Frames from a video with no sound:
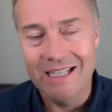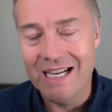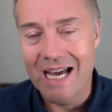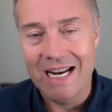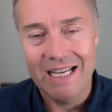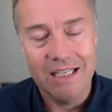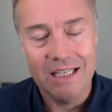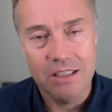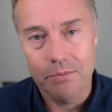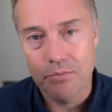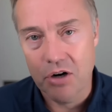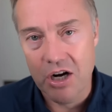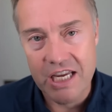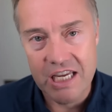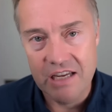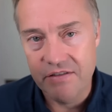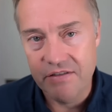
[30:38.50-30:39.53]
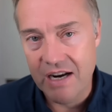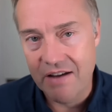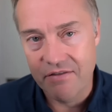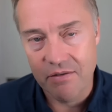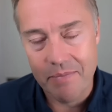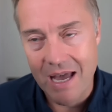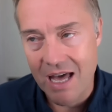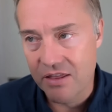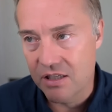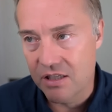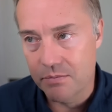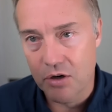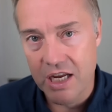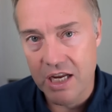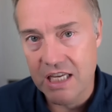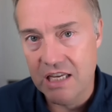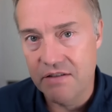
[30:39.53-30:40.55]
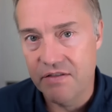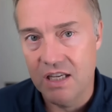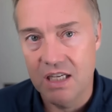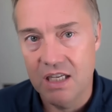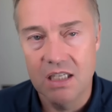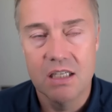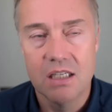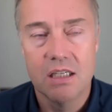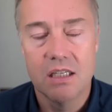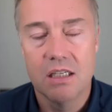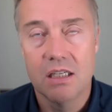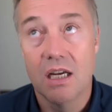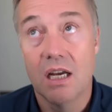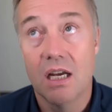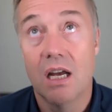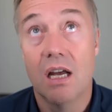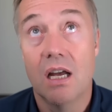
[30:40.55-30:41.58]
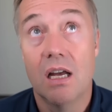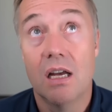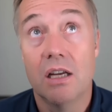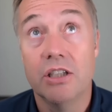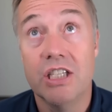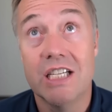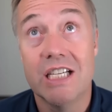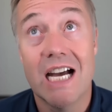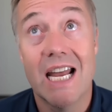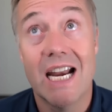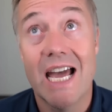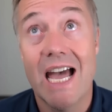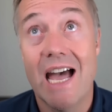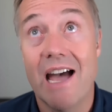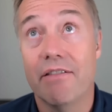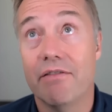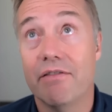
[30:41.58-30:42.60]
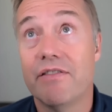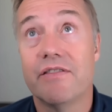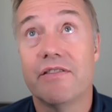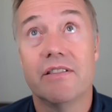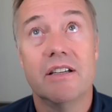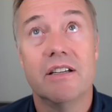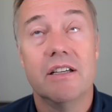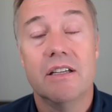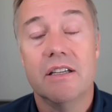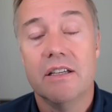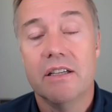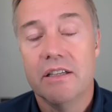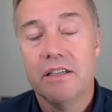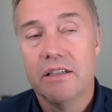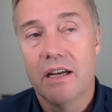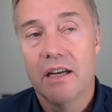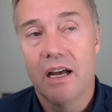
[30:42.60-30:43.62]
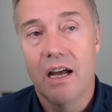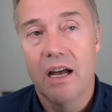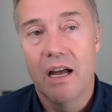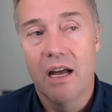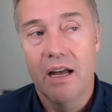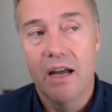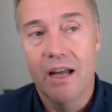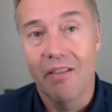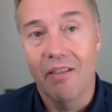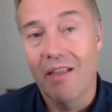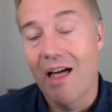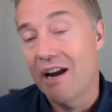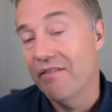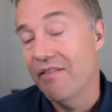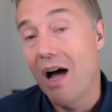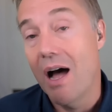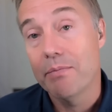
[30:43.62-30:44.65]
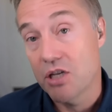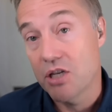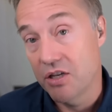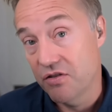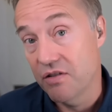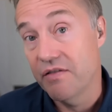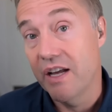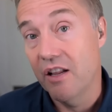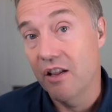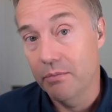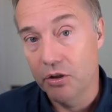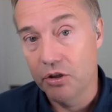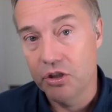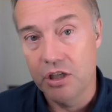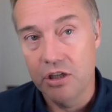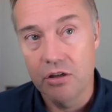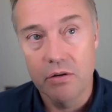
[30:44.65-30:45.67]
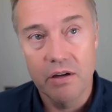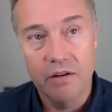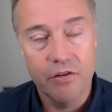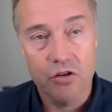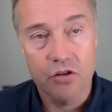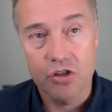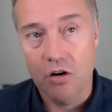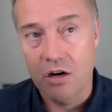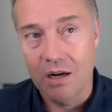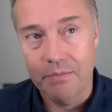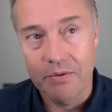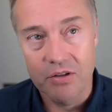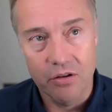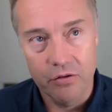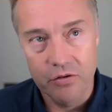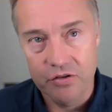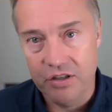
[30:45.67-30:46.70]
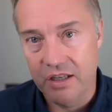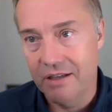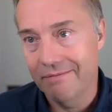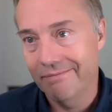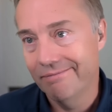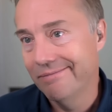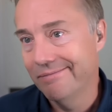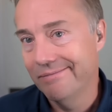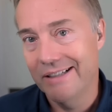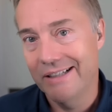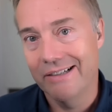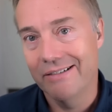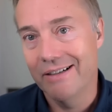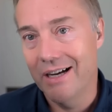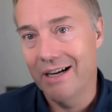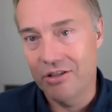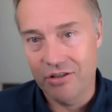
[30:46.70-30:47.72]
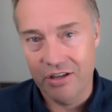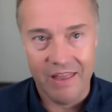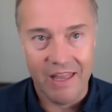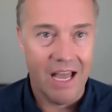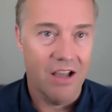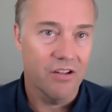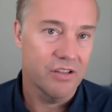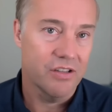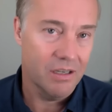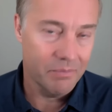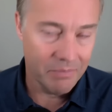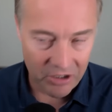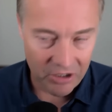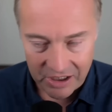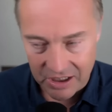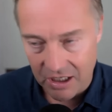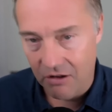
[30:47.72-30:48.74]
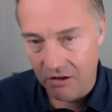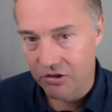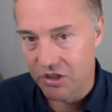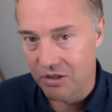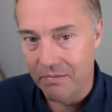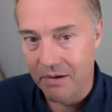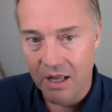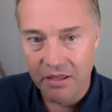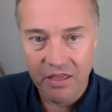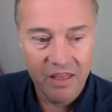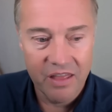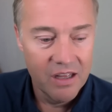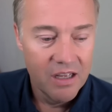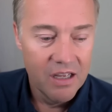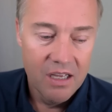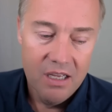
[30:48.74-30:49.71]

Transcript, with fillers: you got to get to break even, have a path to break even. Uh, you got to have uh, a lot of options available to you. If your startup is losing, you know, a hundred thousand, a million dollars a month,